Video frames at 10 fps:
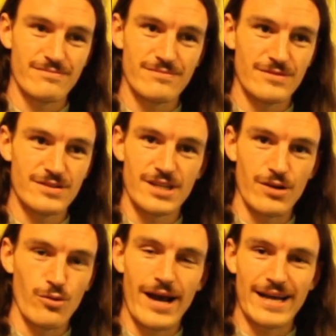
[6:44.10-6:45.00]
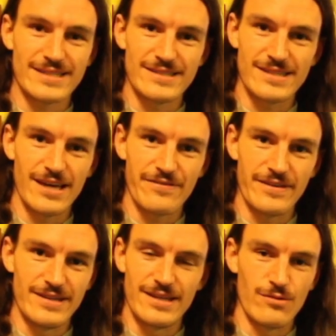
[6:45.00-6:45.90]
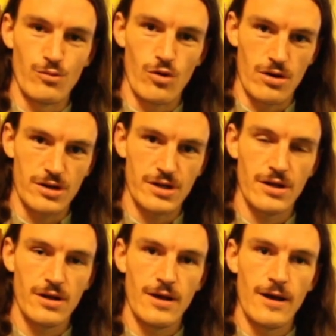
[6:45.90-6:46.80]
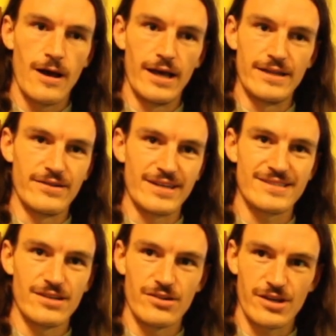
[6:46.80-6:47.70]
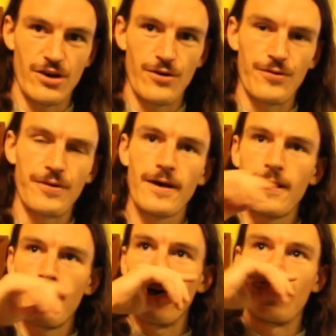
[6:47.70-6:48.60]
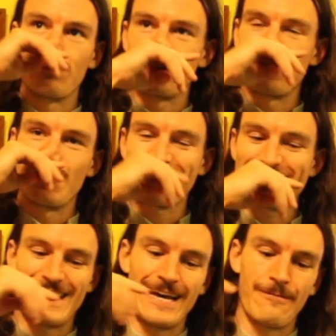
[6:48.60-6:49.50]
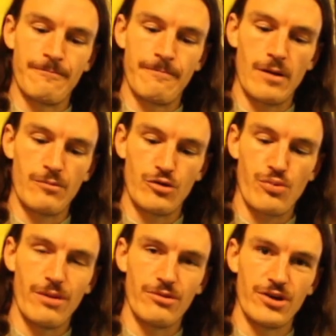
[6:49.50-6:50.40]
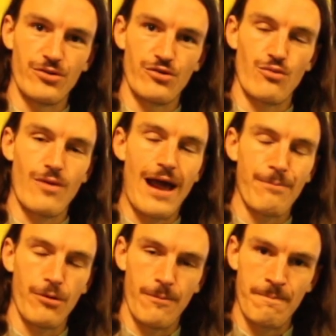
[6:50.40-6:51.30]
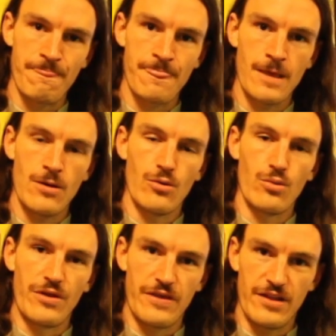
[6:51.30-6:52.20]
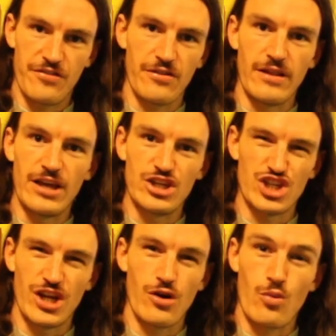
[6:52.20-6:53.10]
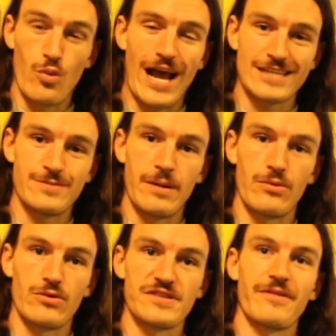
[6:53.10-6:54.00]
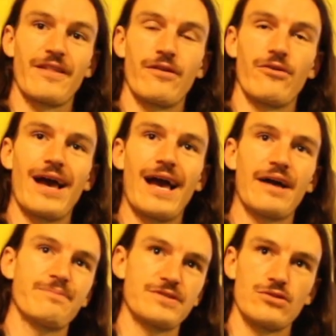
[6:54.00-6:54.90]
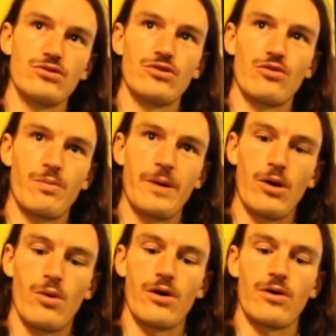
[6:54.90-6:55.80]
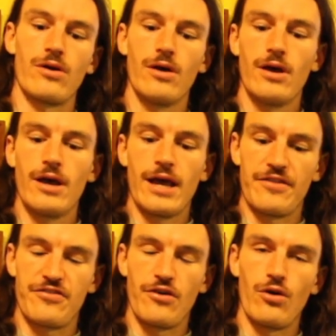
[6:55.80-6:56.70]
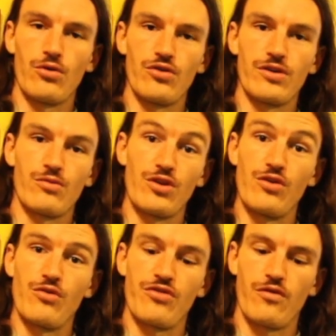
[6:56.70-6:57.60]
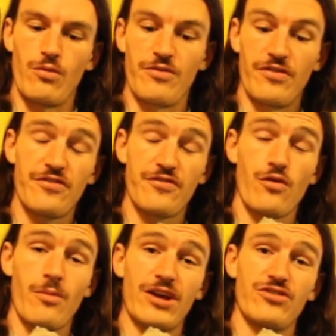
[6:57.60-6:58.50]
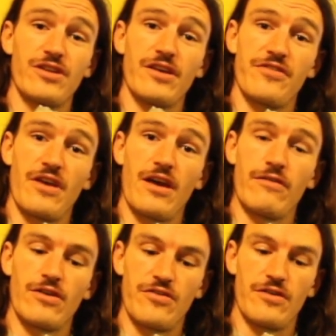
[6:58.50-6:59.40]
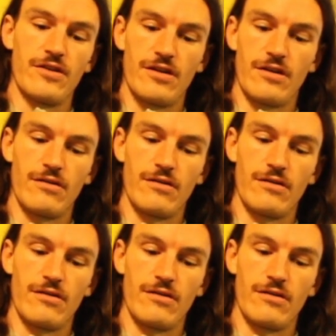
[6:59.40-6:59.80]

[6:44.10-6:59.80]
ton of wax and stuff that didn't work, and like silicone. So next time I'm probably going to wrap them with insulation or wax paper or something that will absolutely repel water, and so you can reuse the forms. This form actually did save because it didn't